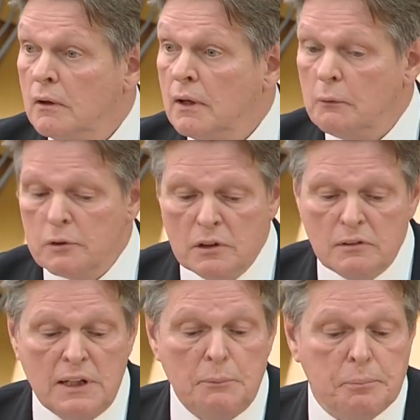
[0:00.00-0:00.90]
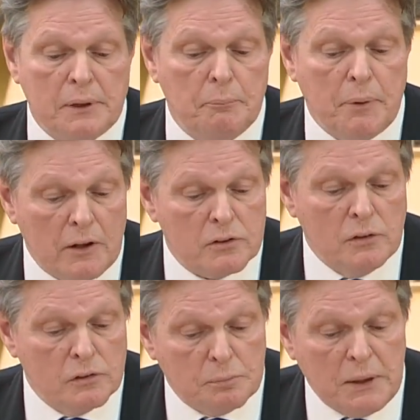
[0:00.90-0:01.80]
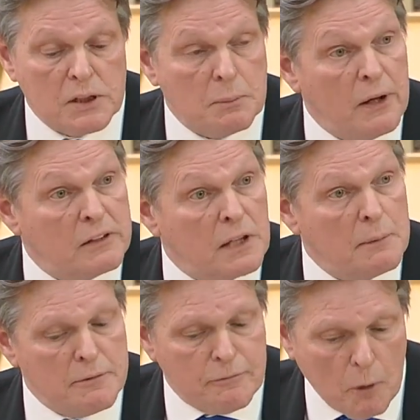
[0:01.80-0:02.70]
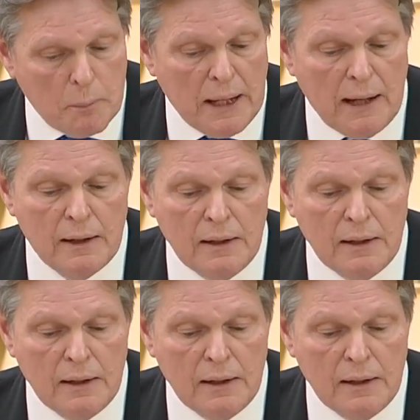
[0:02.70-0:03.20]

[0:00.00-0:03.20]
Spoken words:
It was a deeply personal speech about Islamophobia,